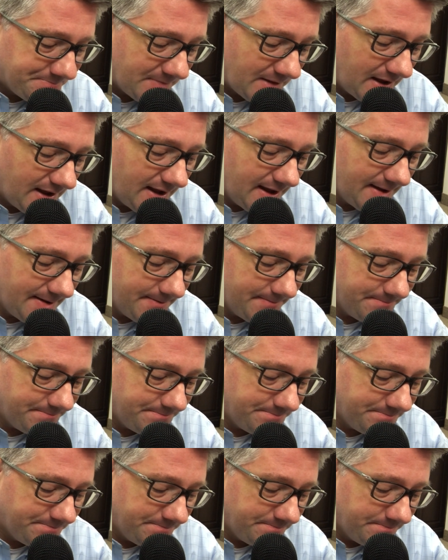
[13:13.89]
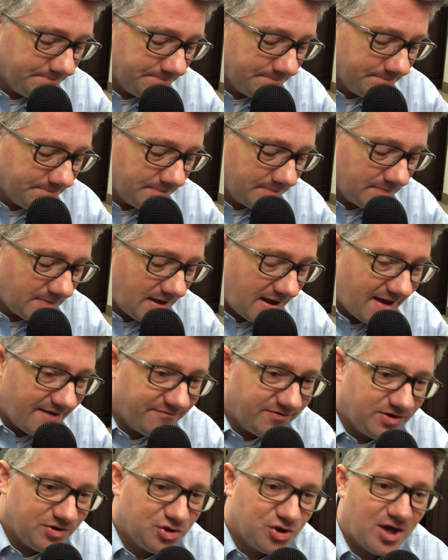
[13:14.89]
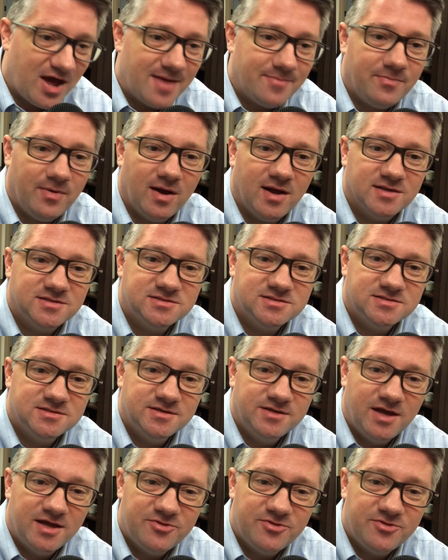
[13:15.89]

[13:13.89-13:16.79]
Having chatbots,